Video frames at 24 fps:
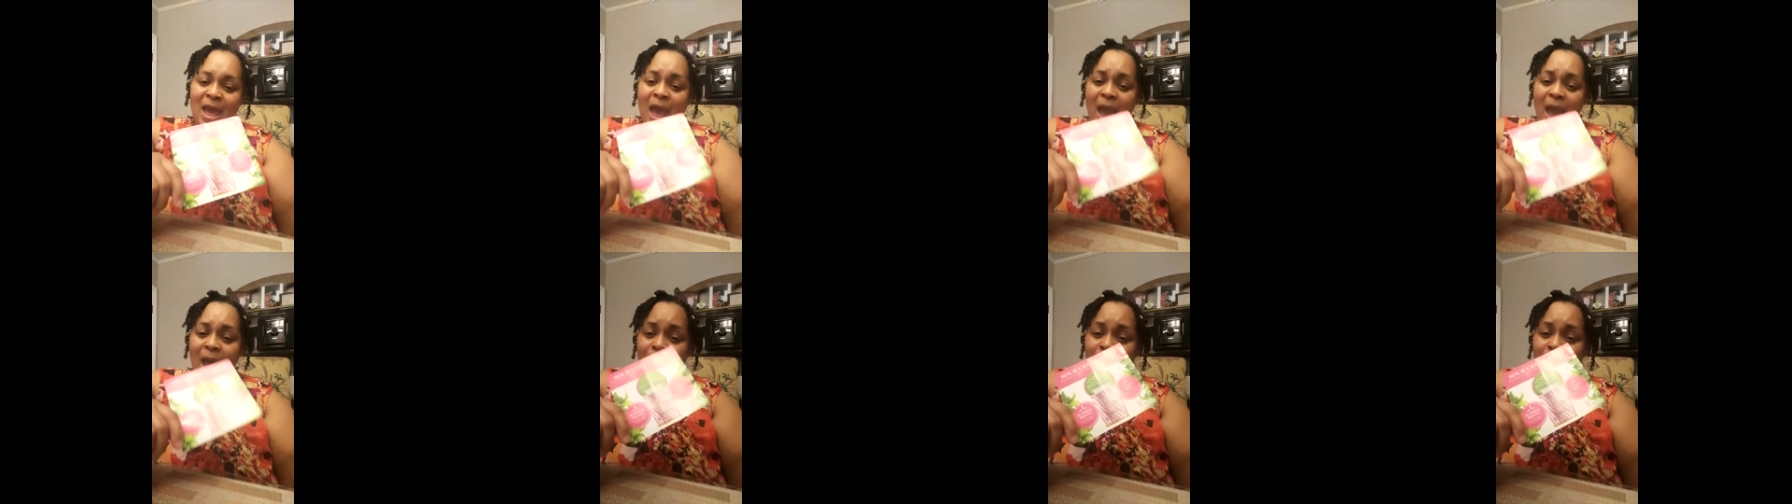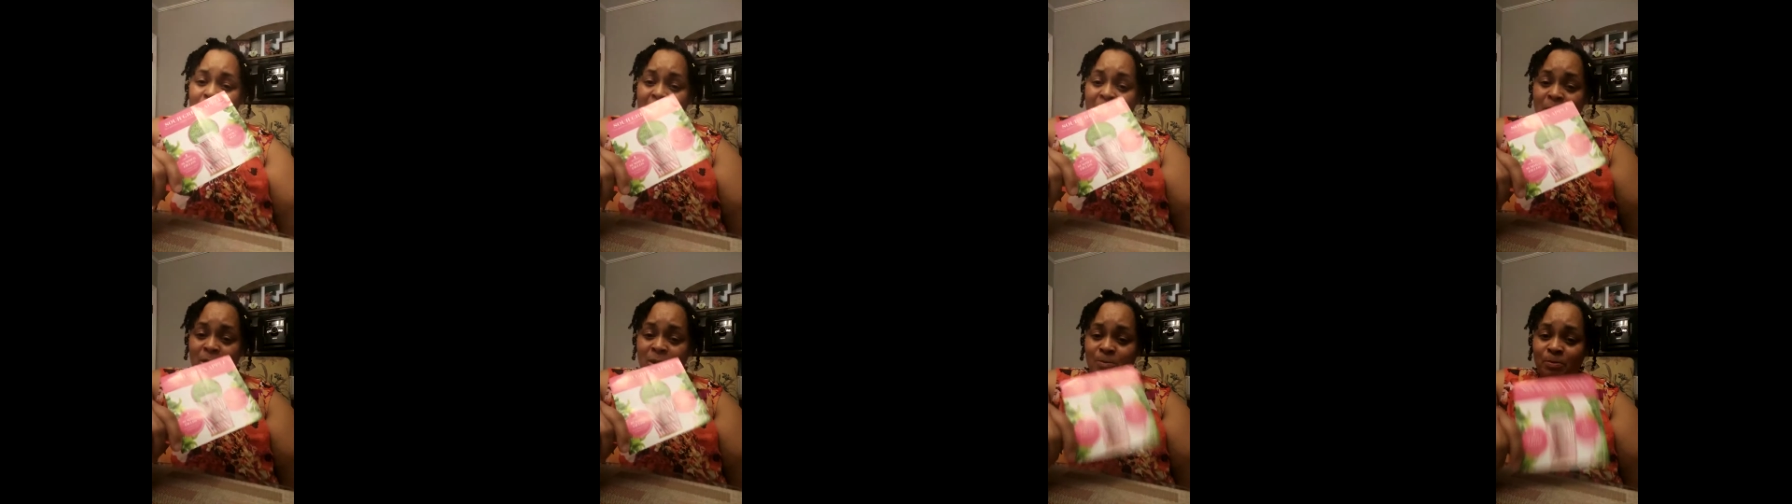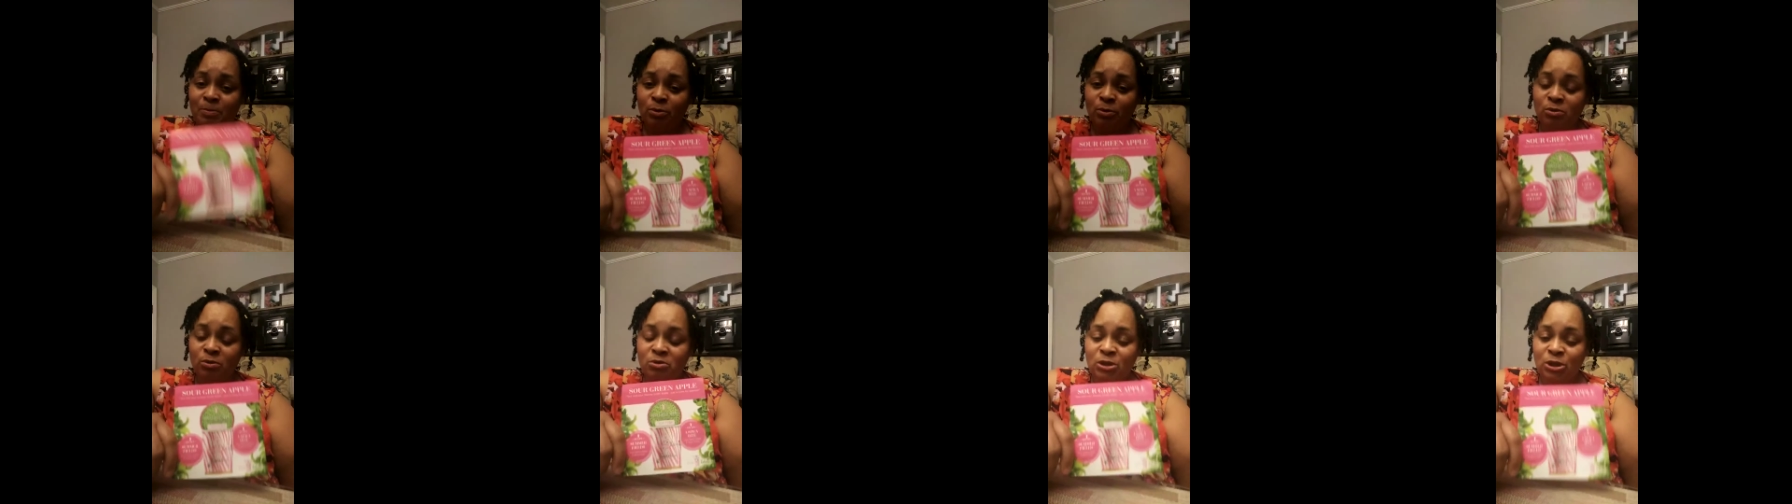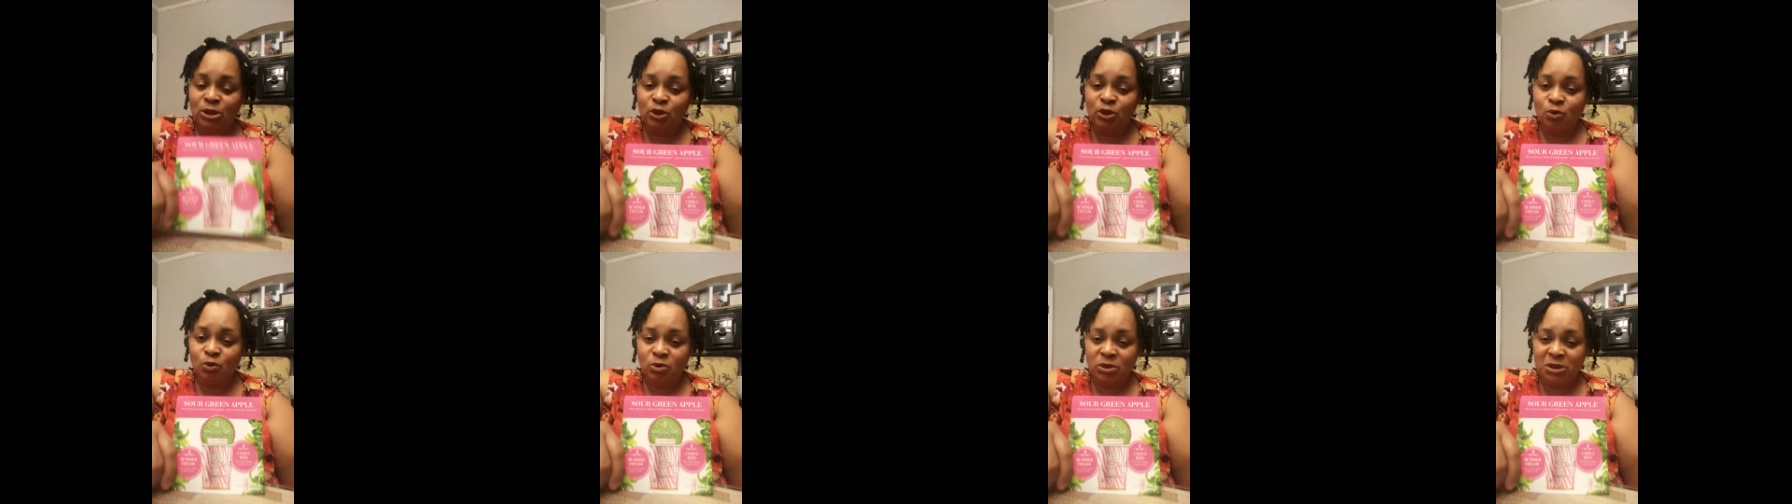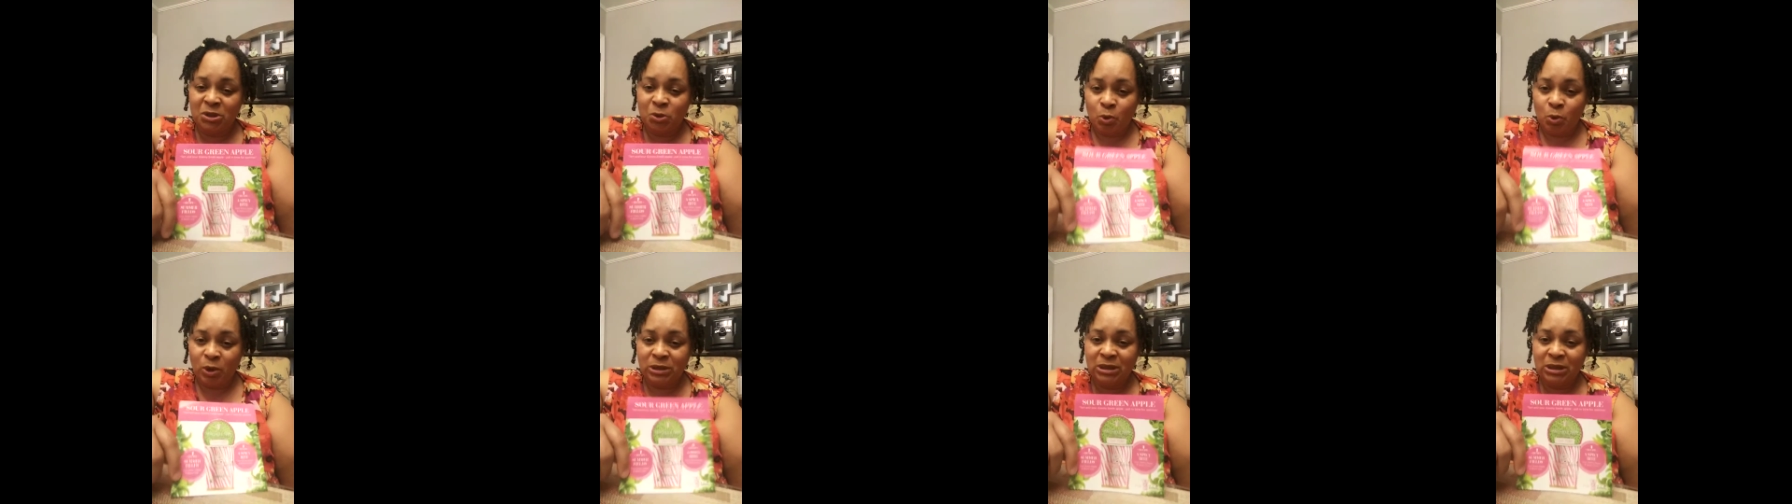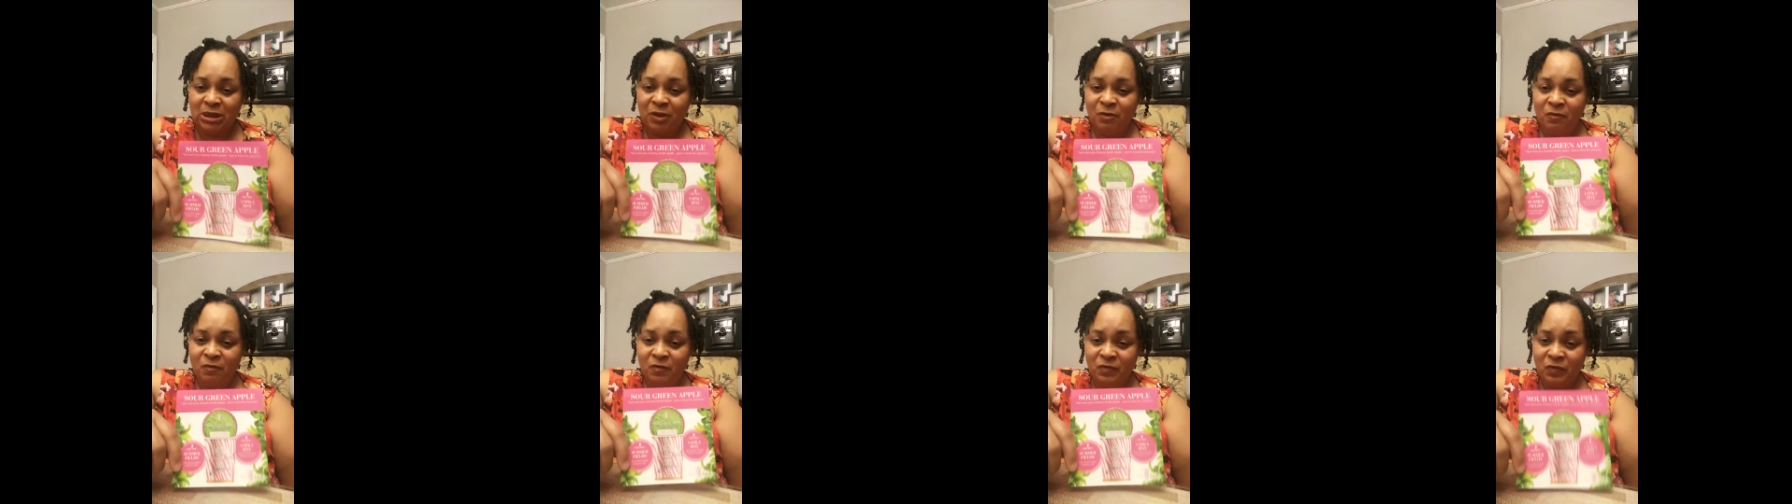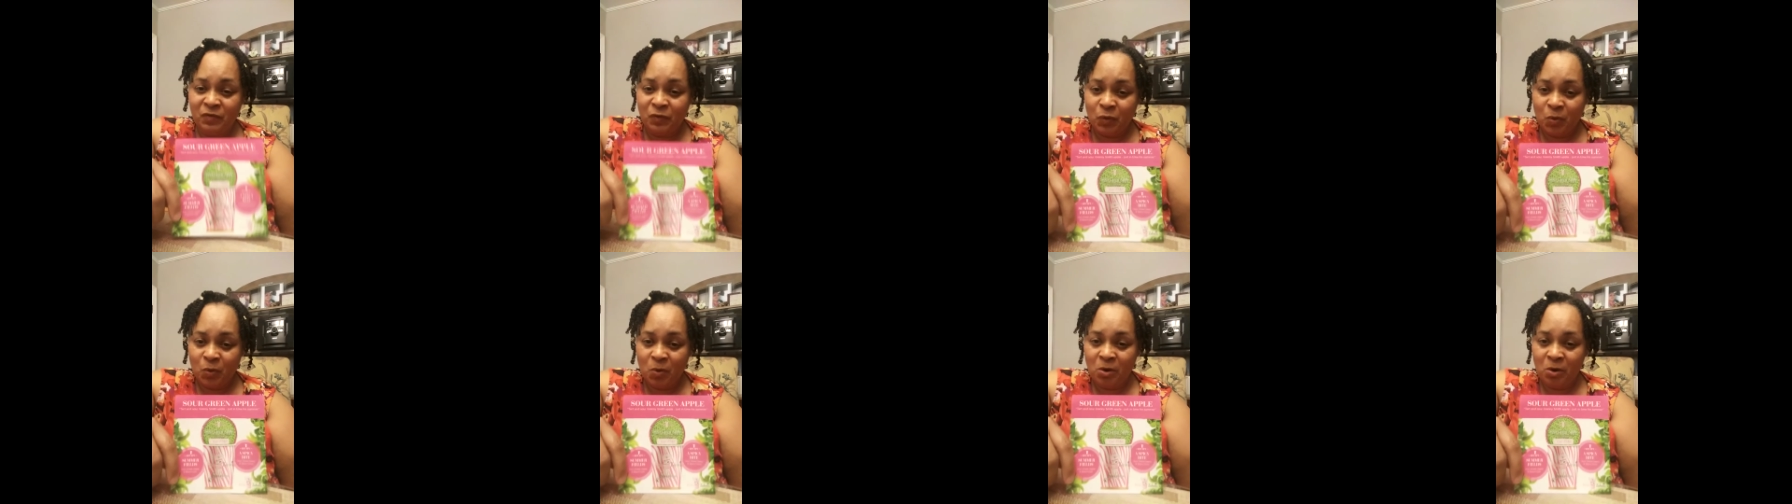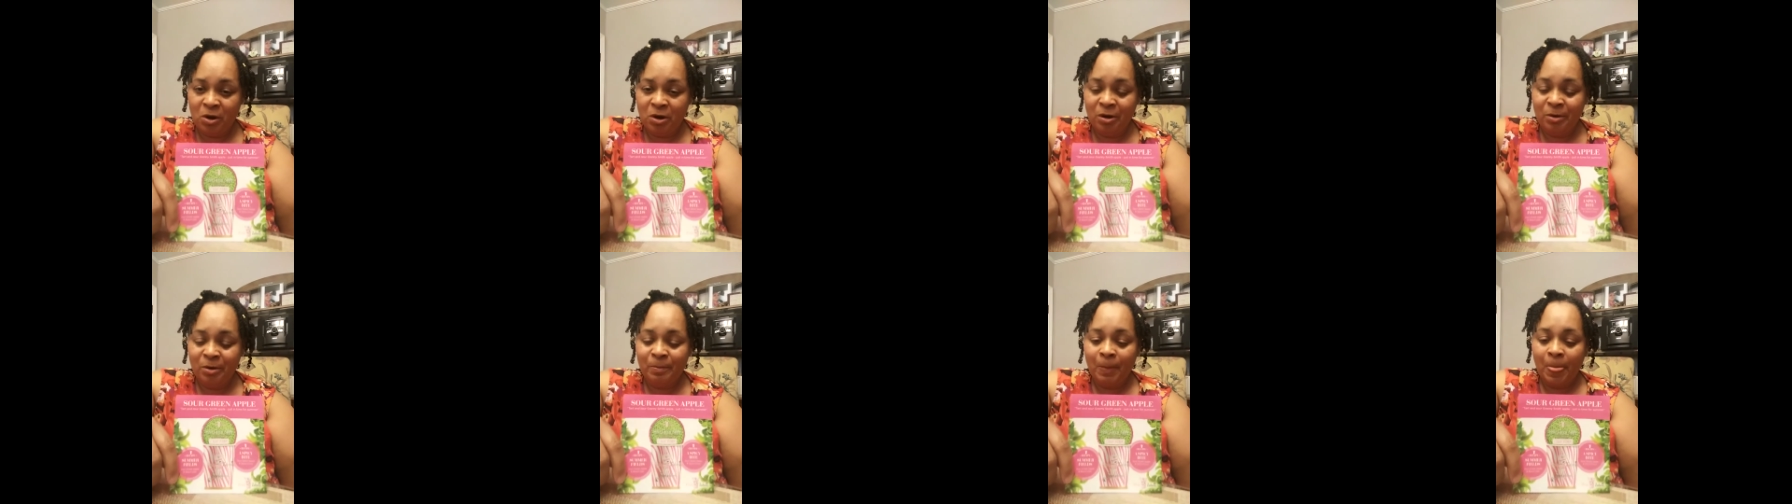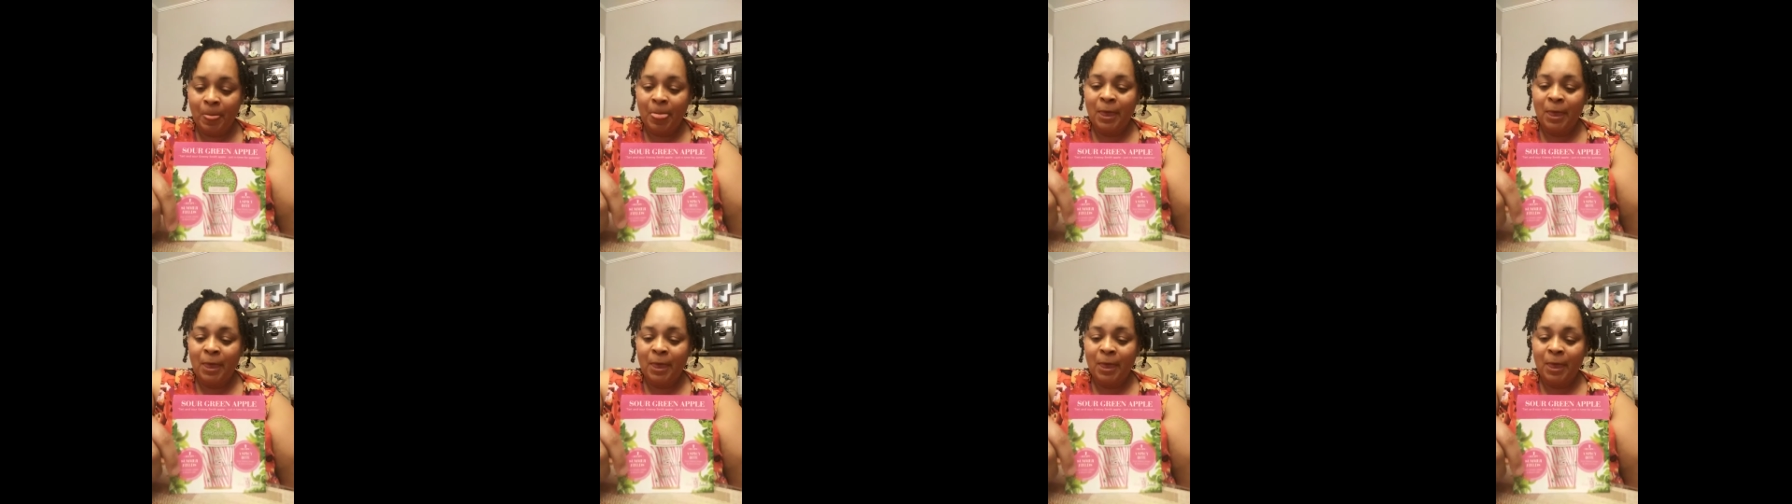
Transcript: I'm at booth 224,